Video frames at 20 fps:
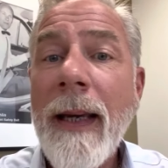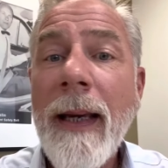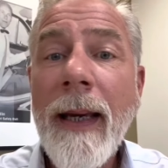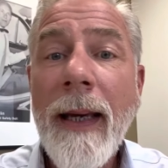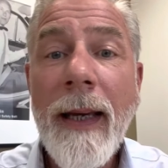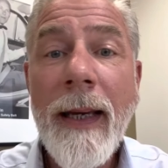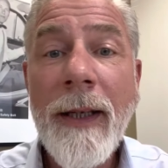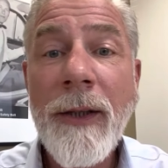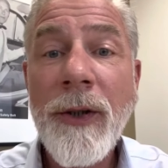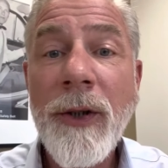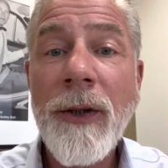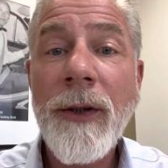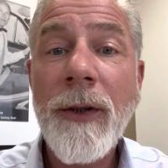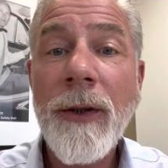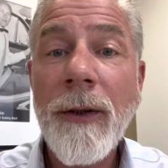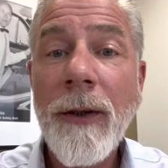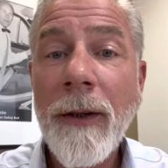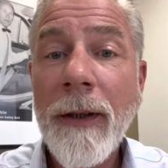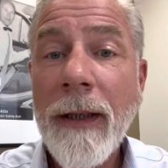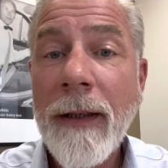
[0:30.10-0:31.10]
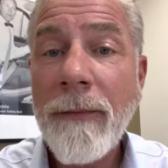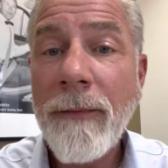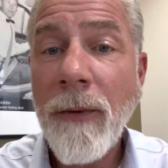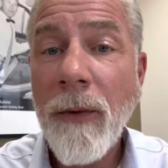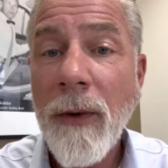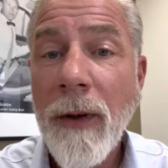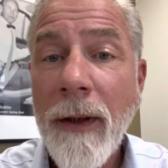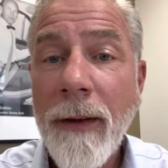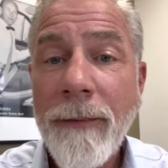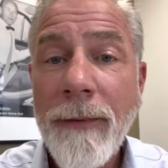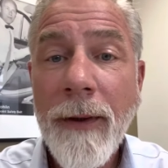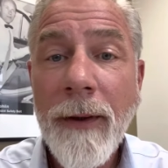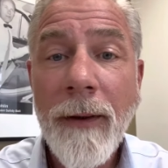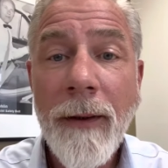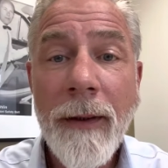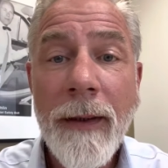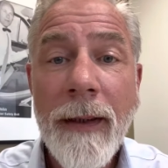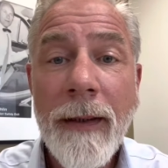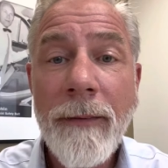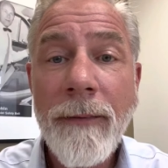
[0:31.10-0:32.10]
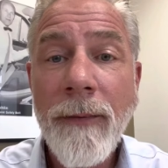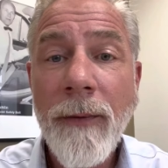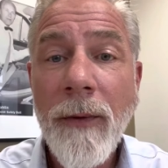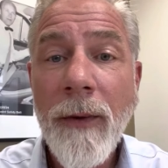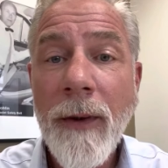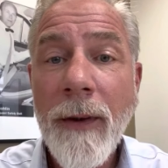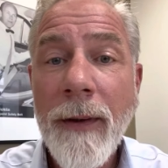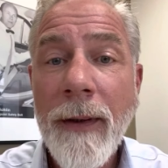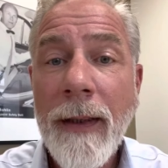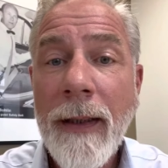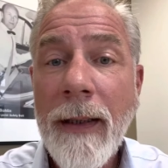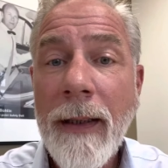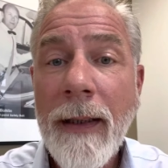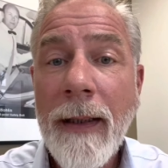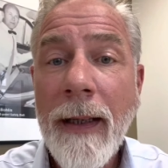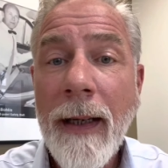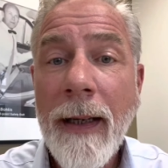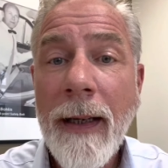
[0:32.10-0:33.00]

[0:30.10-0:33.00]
engine you're looking for, if you're looking for the